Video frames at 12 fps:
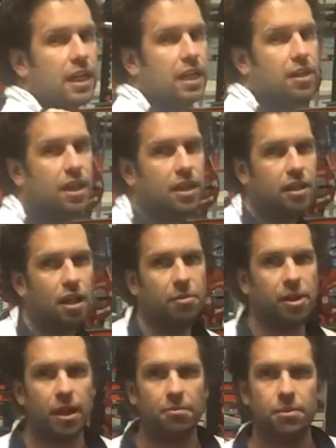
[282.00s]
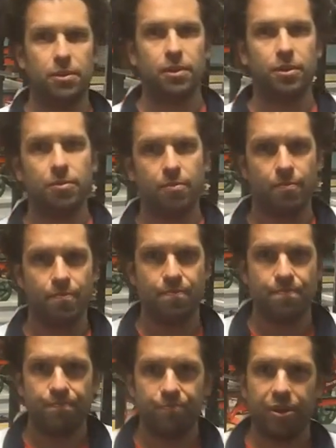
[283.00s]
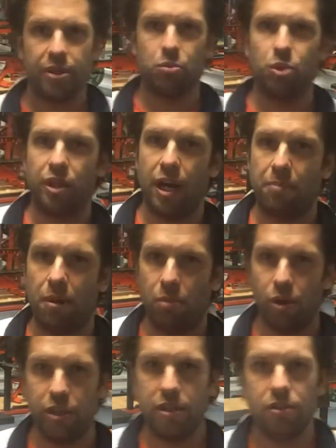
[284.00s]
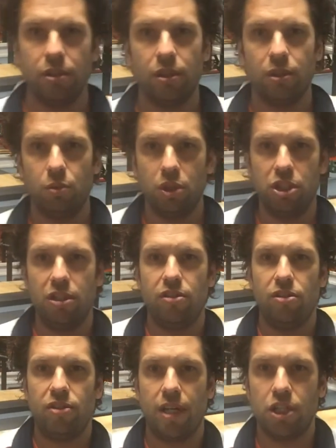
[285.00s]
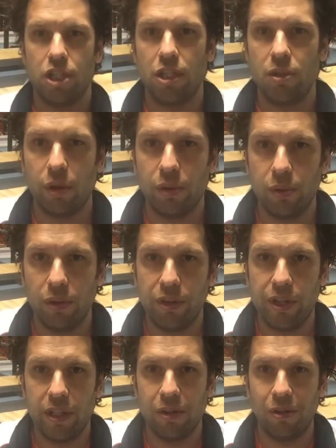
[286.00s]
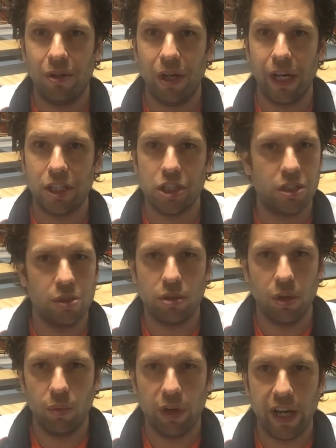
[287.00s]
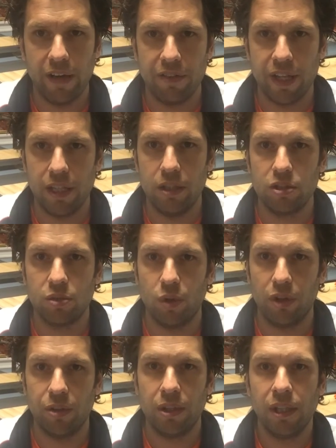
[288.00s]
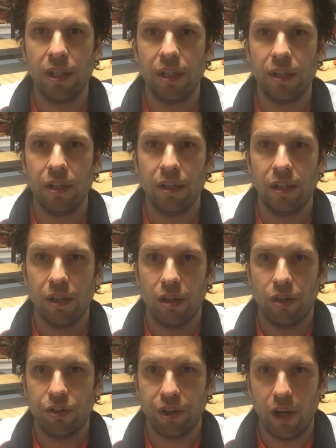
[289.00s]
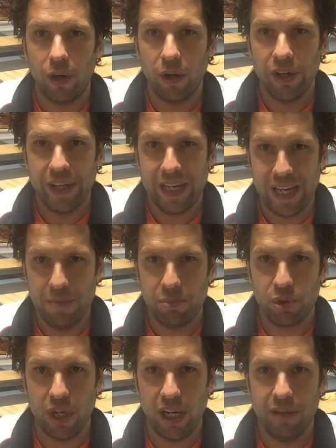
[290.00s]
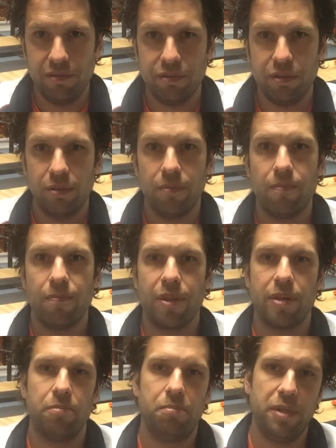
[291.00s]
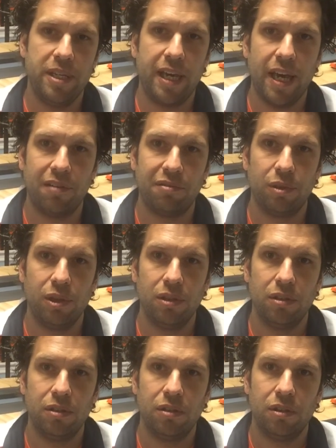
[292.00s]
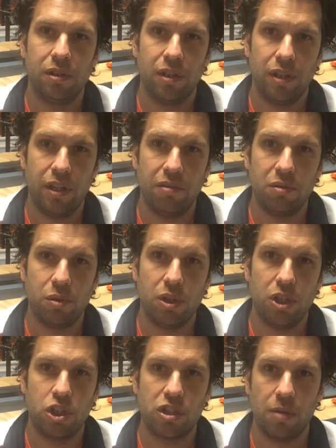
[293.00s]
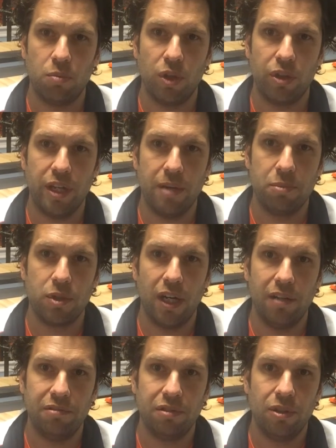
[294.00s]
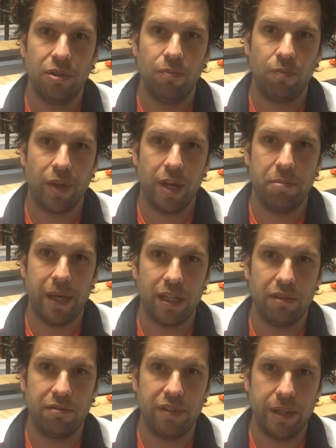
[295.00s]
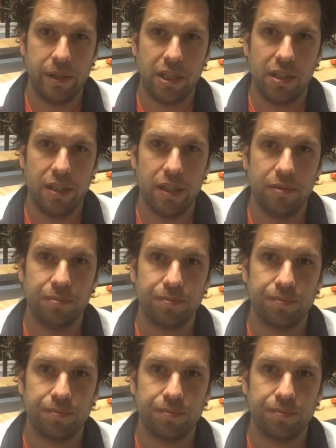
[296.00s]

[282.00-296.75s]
and then coming up with the upper body, which is essentially not a good thing, or actually you don't want to have that in a squat. So hip drive, be careful if you teach someone the hip drive, and make it very clear